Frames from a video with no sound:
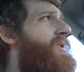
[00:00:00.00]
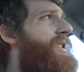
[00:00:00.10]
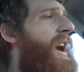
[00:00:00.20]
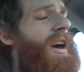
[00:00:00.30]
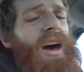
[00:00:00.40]

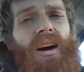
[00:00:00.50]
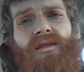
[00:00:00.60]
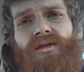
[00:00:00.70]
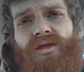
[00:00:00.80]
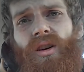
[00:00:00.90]
decade
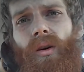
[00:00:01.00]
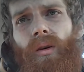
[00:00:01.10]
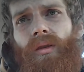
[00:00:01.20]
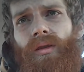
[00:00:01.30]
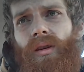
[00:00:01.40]

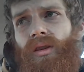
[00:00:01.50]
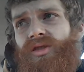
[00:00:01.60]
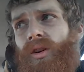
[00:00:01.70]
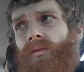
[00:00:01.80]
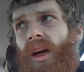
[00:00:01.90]
or
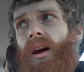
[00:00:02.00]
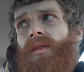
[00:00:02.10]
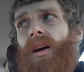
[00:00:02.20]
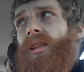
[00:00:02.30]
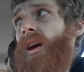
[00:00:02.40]
so now
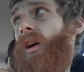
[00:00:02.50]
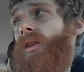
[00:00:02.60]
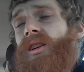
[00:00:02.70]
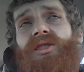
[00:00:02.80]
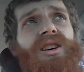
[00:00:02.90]
that, like,
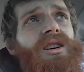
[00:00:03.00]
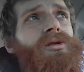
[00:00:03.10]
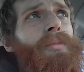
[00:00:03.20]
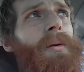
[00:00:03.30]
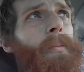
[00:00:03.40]
all these
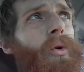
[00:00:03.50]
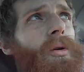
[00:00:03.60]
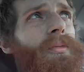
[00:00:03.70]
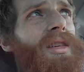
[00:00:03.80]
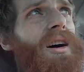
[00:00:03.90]
kids are being
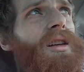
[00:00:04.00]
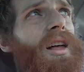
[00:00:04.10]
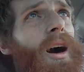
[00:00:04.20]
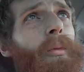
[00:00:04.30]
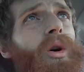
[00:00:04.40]
born without
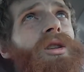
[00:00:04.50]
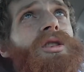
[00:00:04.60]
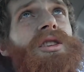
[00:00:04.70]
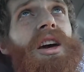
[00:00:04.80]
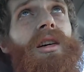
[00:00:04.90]
enamel on
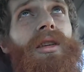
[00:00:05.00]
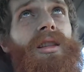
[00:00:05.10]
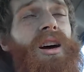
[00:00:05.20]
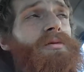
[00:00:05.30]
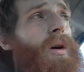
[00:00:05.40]
their teeth,
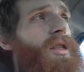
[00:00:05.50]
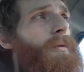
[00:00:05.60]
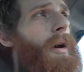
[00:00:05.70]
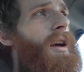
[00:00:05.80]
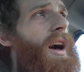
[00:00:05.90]
and that's why they
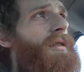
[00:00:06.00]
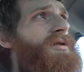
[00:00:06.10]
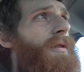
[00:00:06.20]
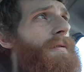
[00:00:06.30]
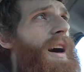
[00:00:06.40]
rot out
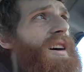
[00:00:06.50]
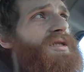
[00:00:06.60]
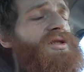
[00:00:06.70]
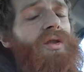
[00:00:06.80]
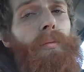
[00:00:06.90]
so
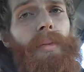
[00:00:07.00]
fast and so